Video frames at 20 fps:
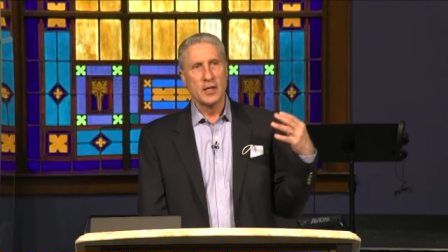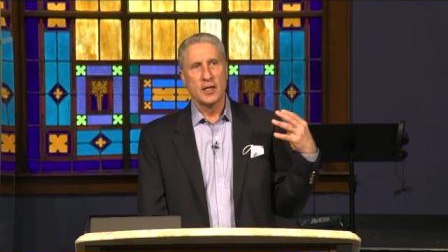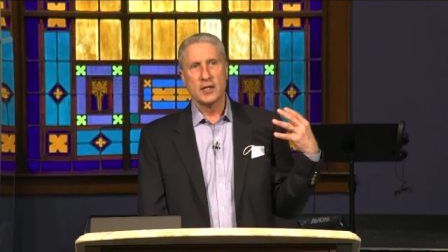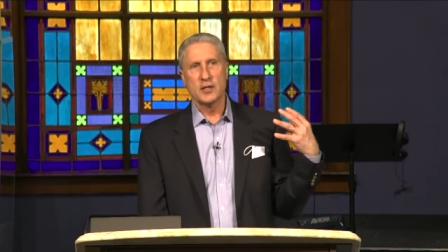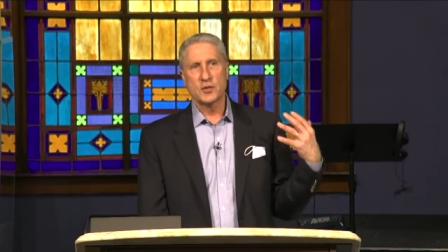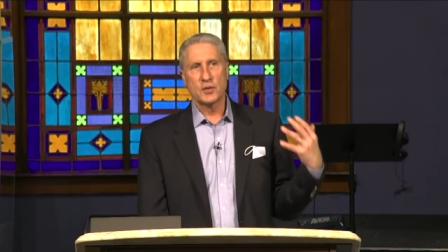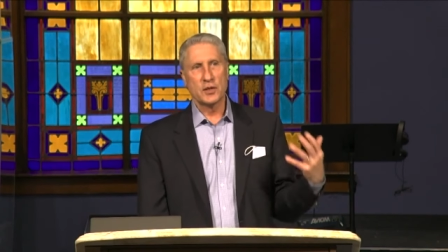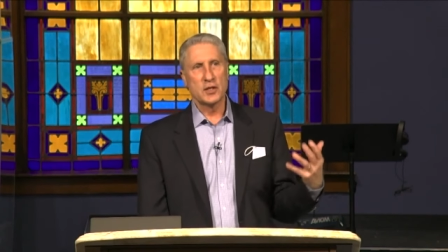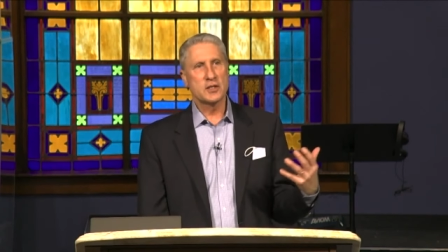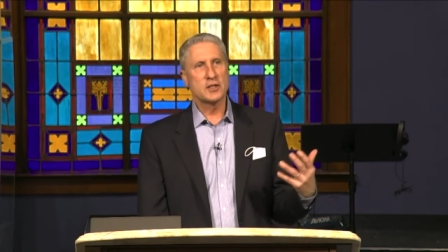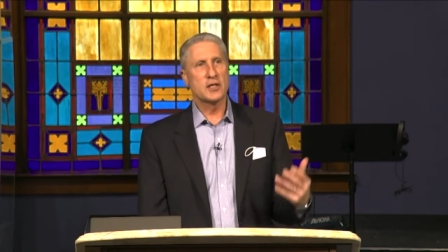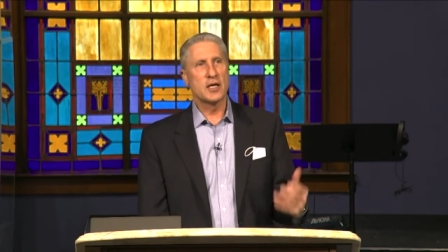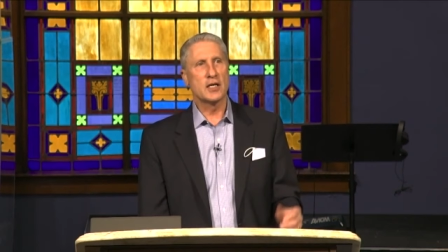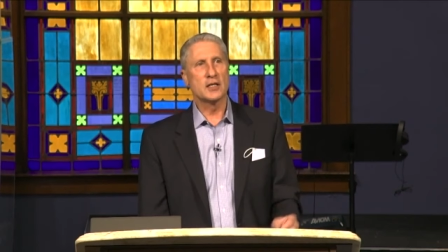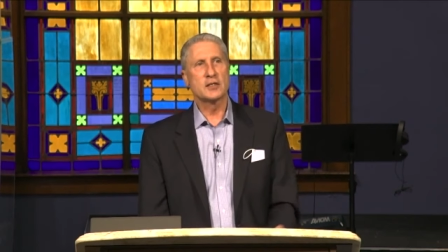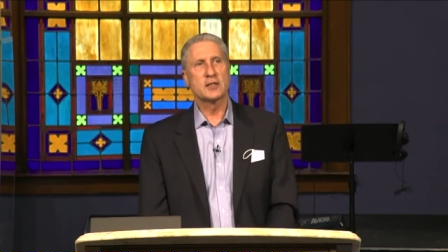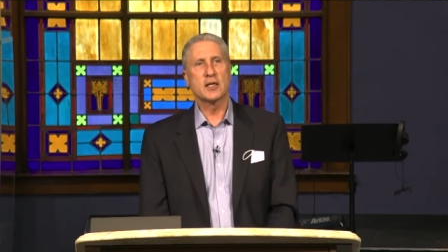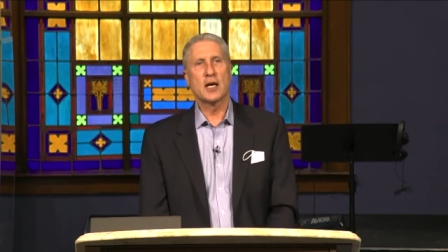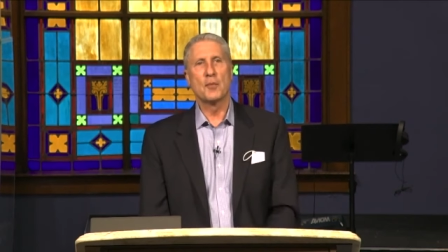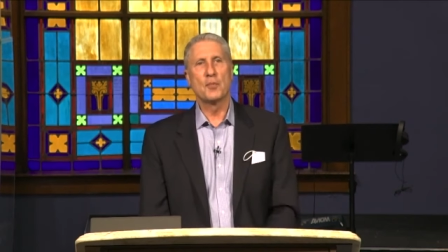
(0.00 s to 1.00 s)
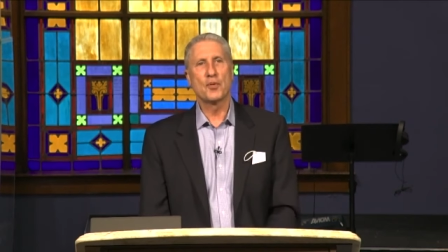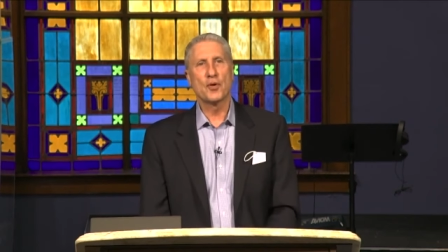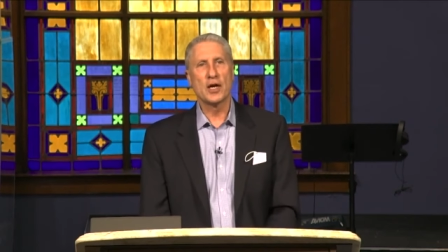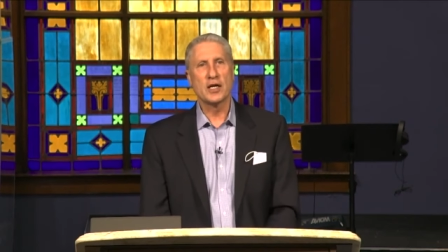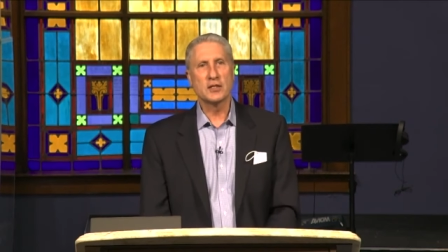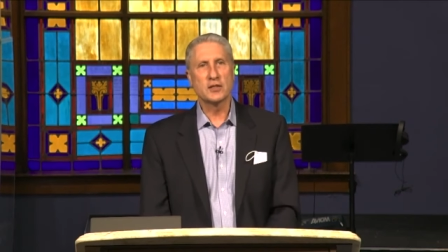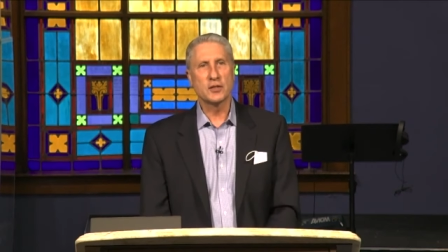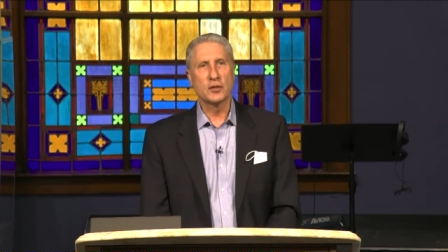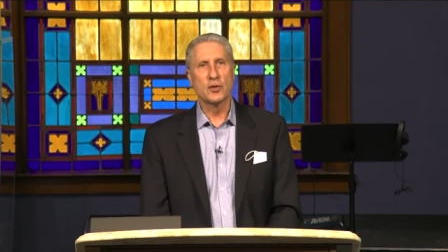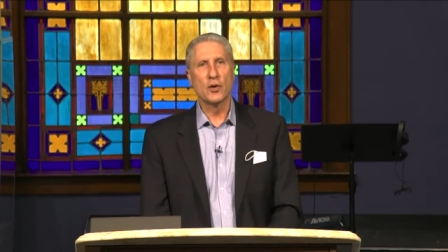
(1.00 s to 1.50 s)
is when it says, I
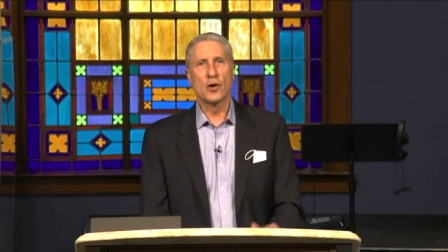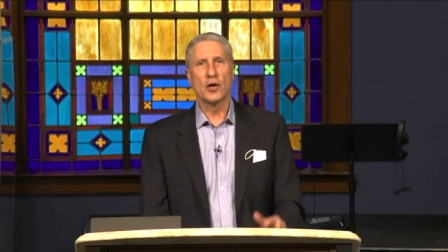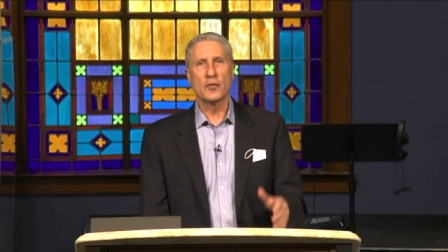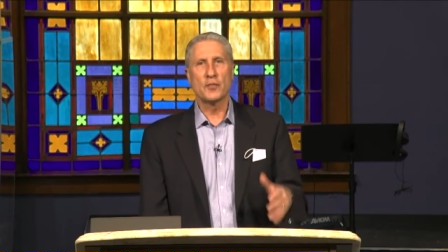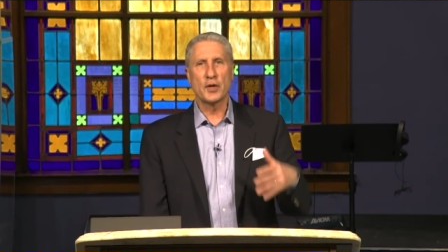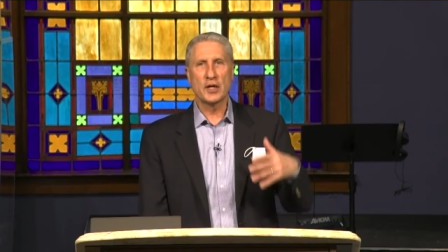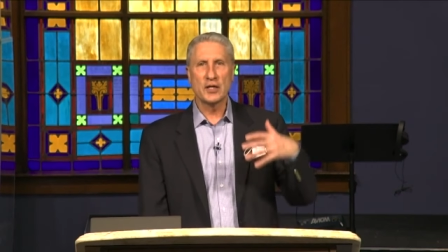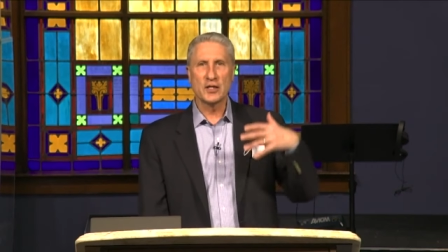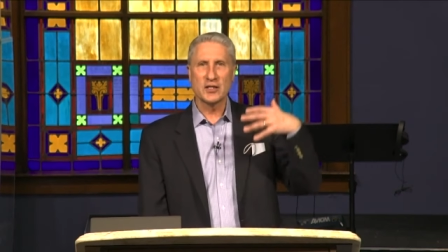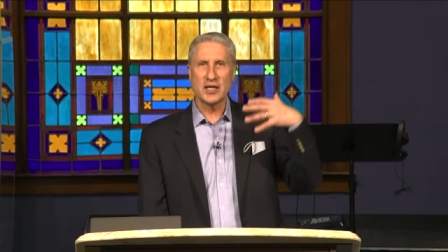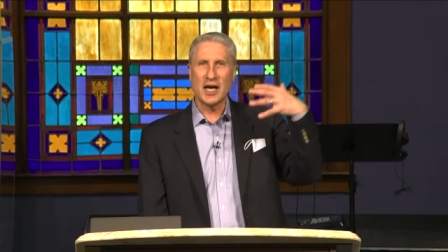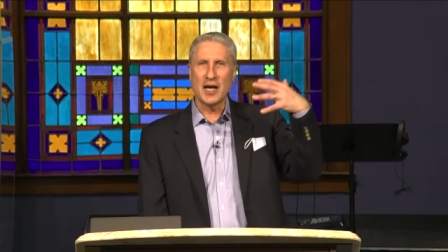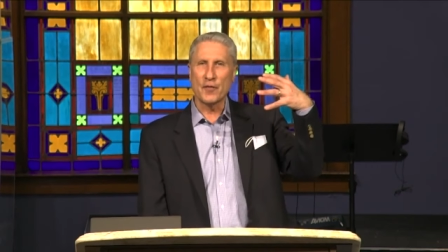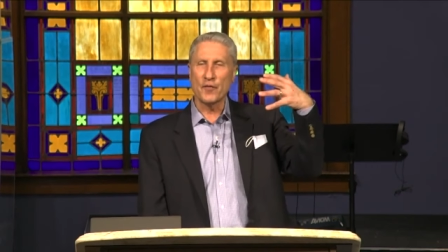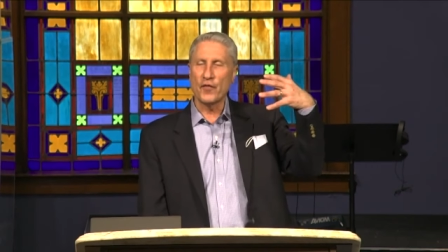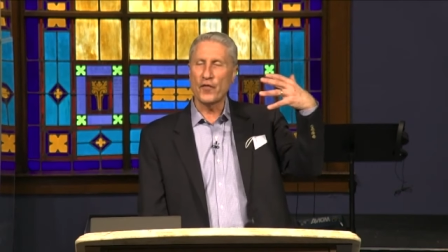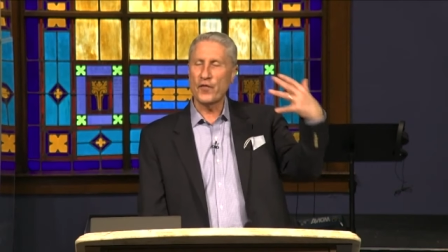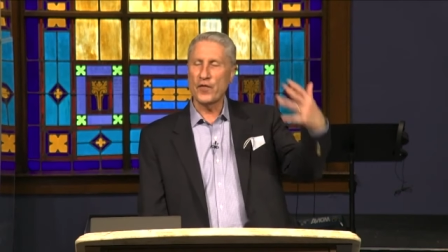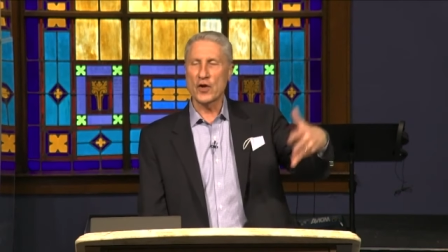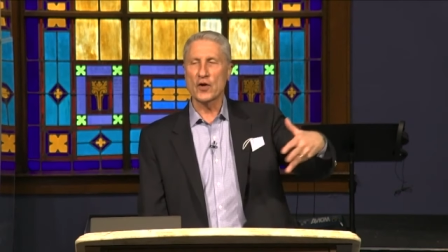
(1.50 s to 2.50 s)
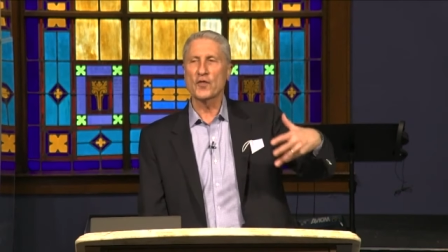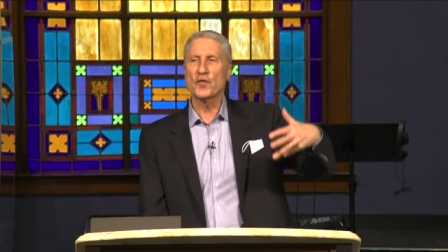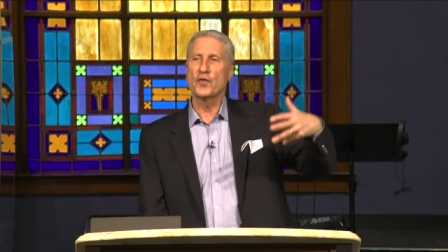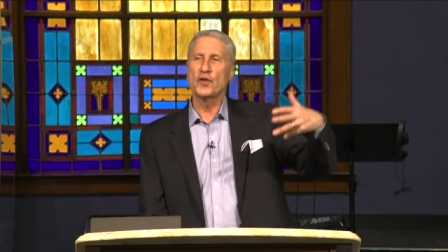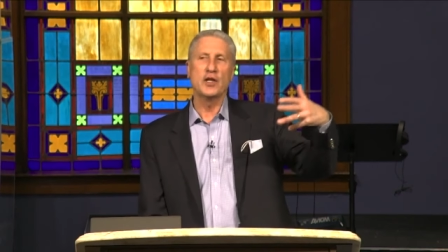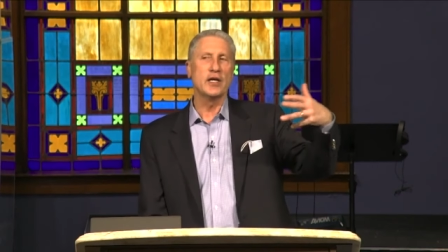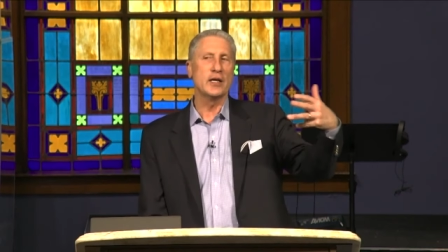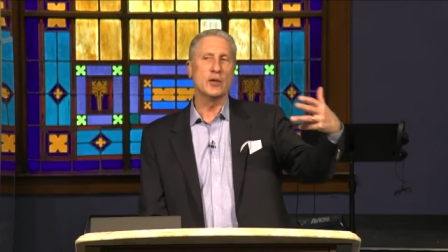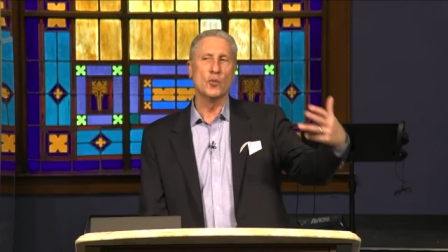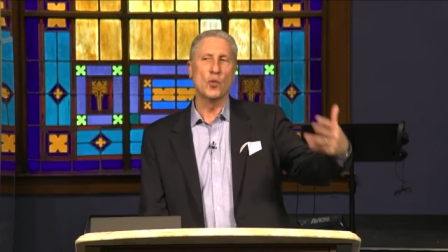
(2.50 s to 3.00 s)
praise the Lord because I am
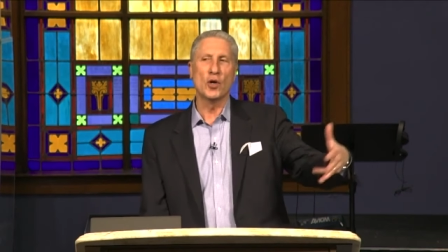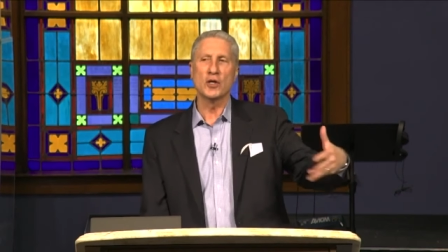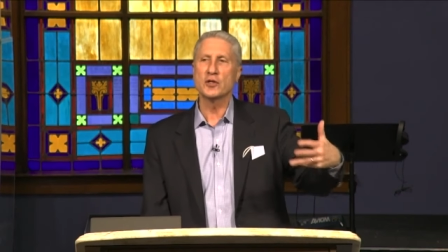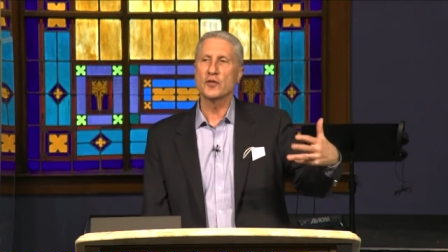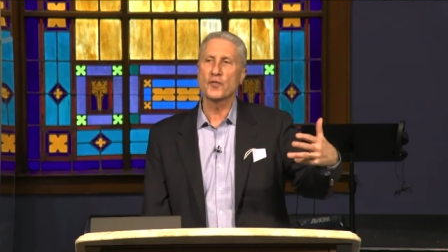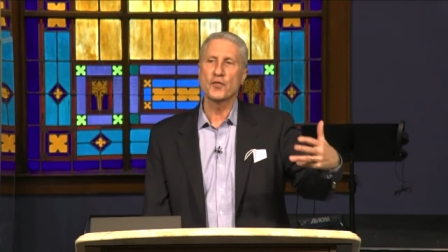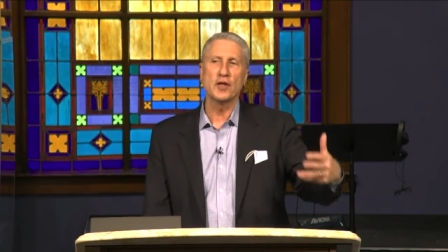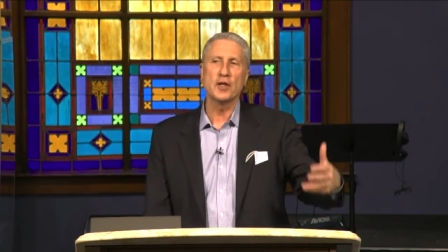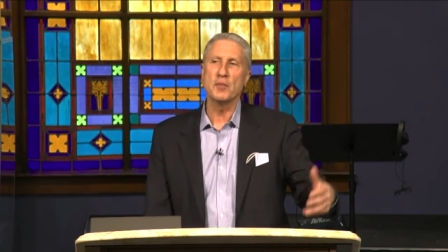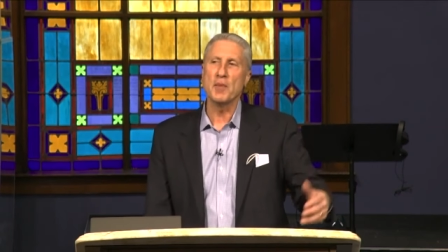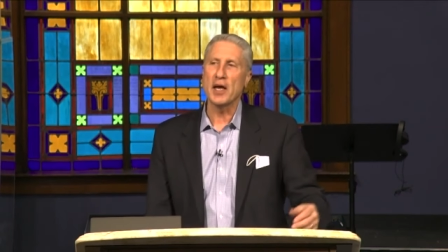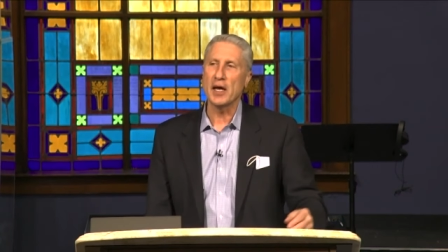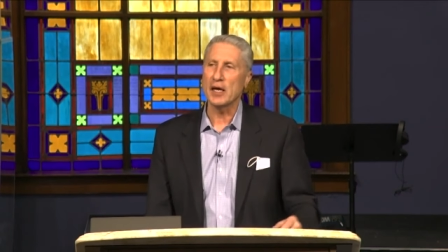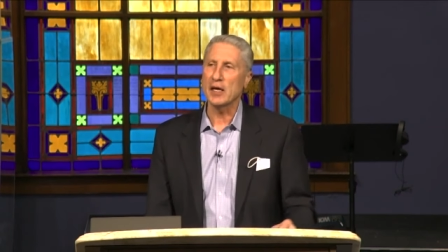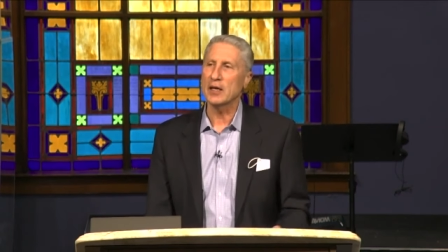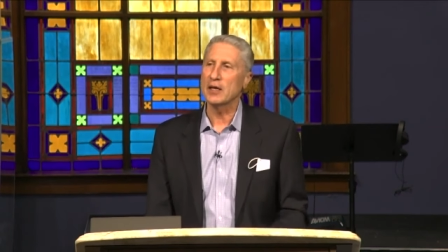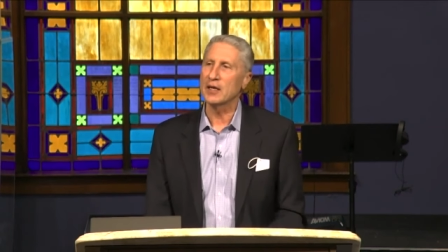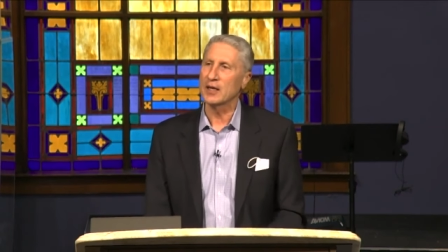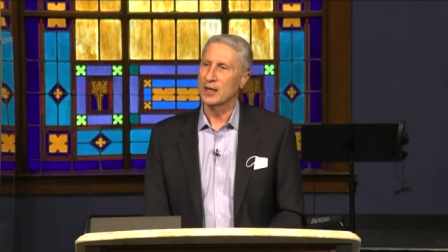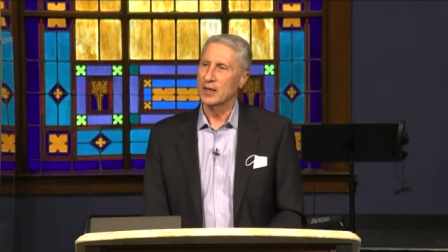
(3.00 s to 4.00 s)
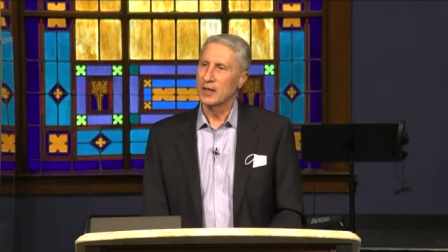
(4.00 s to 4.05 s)
fearfully and wonderfully made.